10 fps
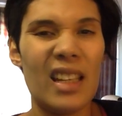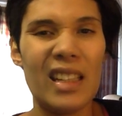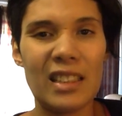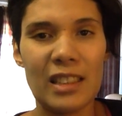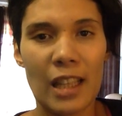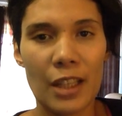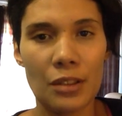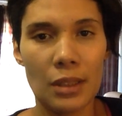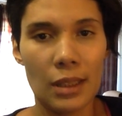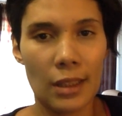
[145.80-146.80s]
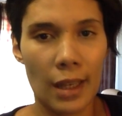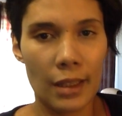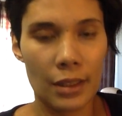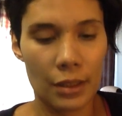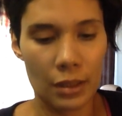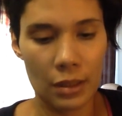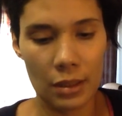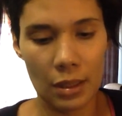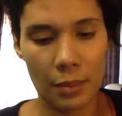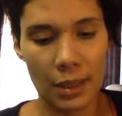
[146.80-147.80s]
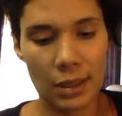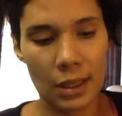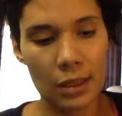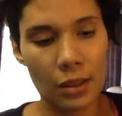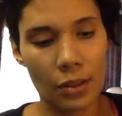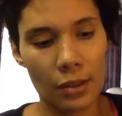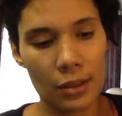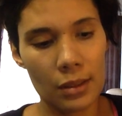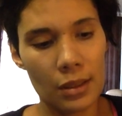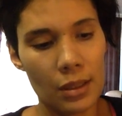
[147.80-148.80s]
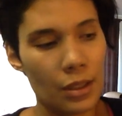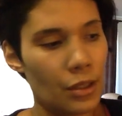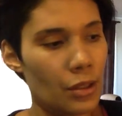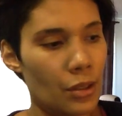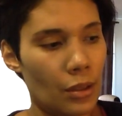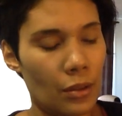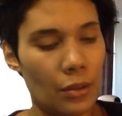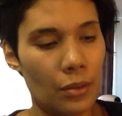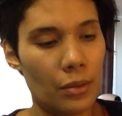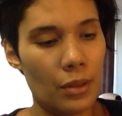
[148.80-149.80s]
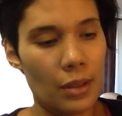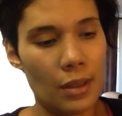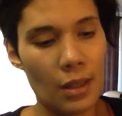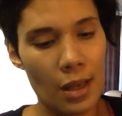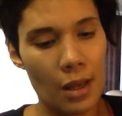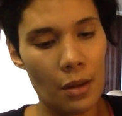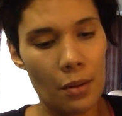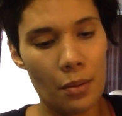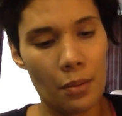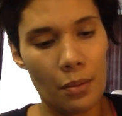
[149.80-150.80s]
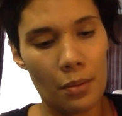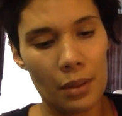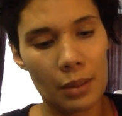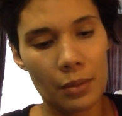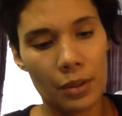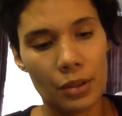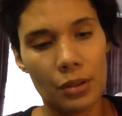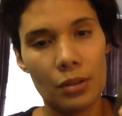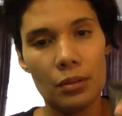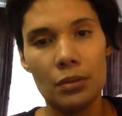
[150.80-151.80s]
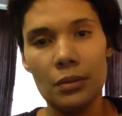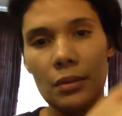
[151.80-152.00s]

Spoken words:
It's actually lighter than my skin color. So what I'm going to do,